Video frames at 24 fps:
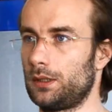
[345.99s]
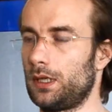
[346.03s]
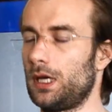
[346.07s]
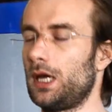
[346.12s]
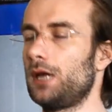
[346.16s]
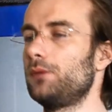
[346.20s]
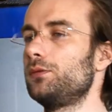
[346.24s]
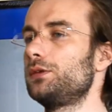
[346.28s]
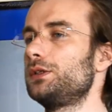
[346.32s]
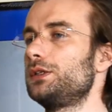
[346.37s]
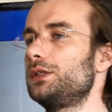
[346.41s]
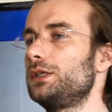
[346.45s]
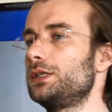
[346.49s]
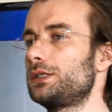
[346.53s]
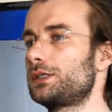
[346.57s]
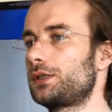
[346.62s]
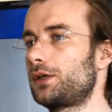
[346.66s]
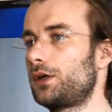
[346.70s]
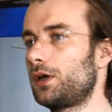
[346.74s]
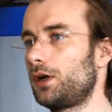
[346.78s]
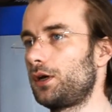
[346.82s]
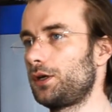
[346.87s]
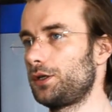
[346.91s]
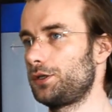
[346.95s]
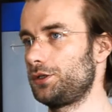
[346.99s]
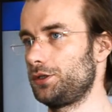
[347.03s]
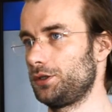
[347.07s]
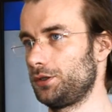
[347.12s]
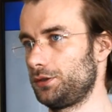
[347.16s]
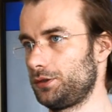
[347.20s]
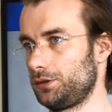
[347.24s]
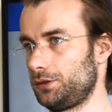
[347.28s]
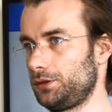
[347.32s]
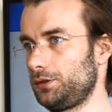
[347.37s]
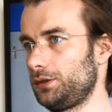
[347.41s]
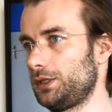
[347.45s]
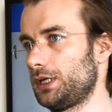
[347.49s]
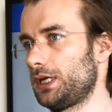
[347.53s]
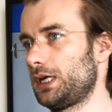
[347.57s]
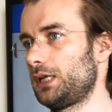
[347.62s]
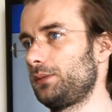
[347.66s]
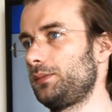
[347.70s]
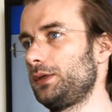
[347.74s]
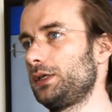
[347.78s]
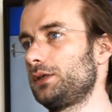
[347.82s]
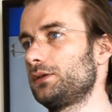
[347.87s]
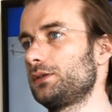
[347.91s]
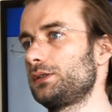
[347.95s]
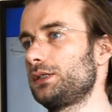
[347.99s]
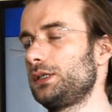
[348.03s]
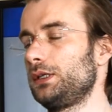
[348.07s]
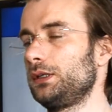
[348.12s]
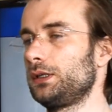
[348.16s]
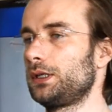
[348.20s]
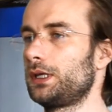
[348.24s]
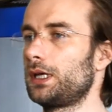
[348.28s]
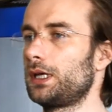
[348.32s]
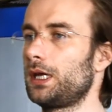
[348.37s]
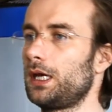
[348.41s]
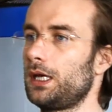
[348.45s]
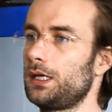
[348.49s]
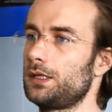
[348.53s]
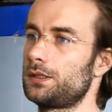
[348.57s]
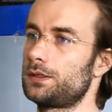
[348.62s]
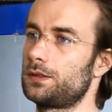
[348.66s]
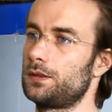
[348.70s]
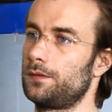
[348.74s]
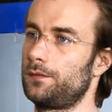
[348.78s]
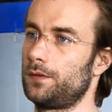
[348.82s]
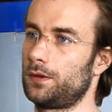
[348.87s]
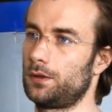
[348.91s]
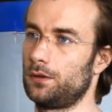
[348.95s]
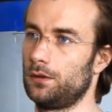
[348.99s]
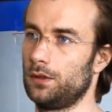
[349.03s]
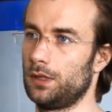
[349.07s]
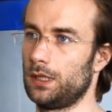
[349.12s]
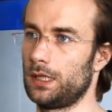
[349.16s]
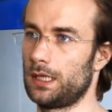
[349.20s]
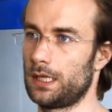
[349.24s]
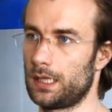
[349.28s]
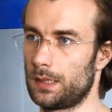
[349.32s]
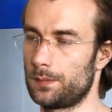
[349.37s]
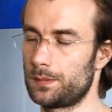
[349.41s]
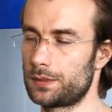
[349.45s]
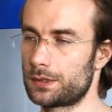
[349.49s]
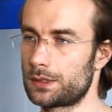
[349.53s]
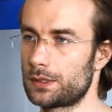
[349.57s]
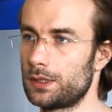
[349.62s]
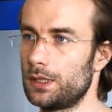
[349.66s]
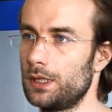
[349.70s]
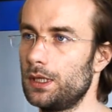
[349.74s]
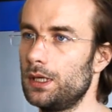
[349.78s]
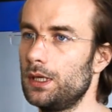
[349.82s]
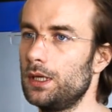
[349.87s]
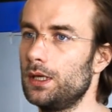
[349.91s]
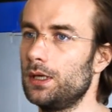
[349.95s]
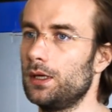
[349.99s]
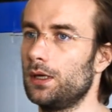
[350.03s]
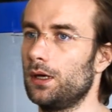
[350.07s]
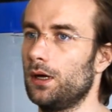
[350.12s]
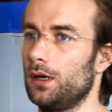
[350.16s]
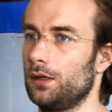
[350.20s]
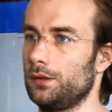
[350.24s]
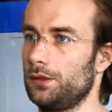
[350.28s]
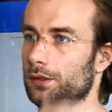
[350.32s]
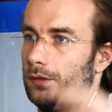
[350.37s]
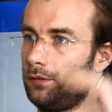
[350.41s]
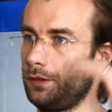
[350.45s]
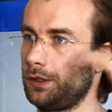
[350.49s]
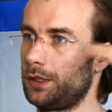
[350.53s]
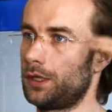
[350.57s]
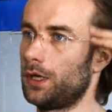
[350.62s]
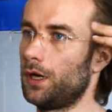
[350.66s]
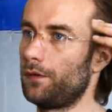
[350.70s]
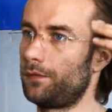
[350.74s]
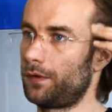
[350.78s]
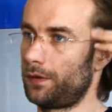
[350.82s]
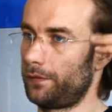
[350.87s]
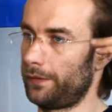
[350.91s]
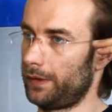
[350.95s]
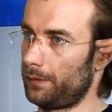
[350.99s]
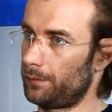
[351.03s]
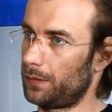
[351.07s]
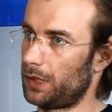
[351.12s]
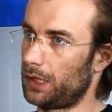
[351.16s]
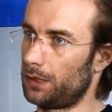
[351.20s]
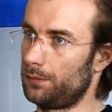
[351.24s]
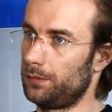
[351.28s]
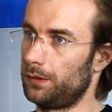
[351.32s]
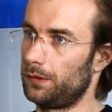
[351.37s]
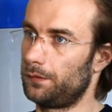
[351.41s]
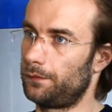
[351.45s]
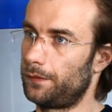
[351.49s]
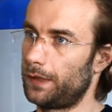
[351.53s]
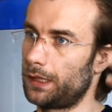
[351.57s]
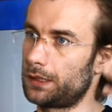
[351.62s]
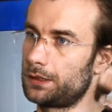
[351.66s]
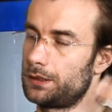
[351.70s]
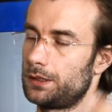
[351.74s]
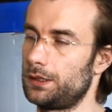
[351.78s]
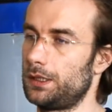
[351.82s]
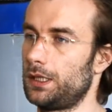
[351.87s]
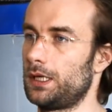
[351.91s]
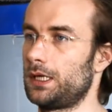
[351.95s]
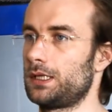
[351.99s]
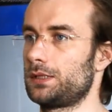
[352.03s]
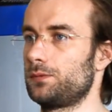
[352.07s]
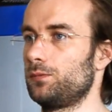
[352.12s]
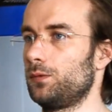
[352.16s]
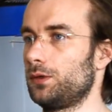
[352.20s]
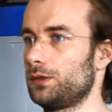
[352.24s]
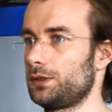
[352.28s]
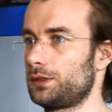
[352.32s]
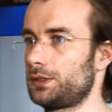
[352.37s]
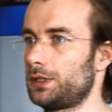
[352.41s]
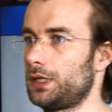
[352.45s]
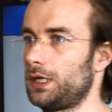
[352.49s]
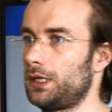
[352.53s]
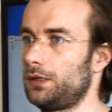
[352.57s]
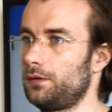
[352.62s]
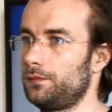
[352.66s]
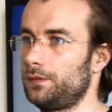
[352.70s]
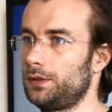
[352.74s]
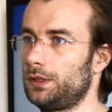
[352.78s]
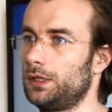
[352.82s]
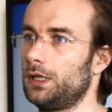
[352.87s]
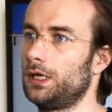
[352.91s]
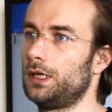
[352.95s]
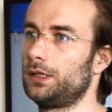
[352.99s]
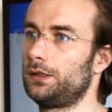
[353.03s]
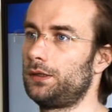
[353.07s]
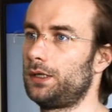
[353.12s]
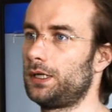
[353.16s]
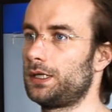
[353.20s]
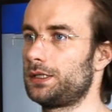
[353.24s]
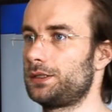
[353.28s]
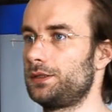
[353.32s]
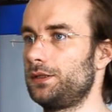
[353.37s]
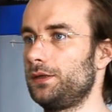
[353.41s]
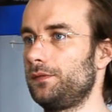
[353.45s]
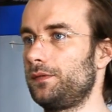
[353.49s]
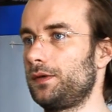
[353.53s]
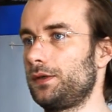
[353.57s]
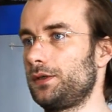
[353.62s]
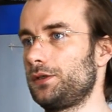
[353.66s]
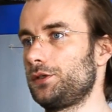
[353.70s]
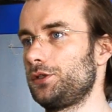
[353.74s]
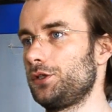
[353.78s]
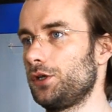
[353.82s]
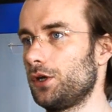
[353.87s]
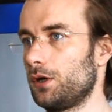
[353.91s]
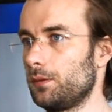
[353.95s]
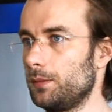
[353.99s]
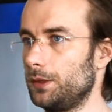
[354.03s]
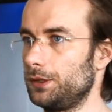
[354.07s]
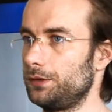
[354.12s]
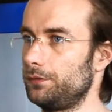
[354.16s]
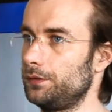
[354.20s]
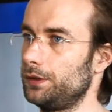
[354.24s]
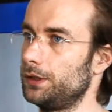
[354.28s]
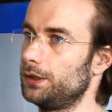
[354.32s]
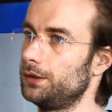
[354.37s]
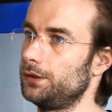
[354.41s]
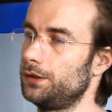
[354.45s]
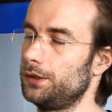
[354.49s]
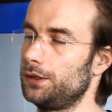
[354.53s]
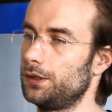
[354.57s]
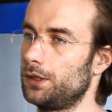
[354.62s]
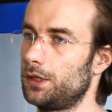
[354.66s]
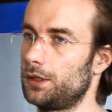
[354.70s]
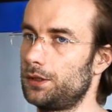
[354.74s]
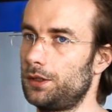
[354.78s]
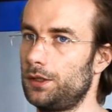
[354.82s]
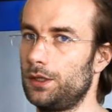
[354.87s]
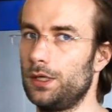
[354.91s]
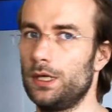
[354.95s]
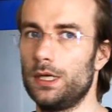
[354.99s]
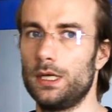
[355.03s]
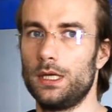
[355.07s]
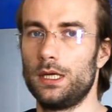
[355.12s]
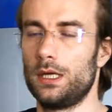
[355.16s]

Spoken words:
I would discourage you to do that because in case of a collapse, the recovery might be affected as one side of the glider has different geometry than the other.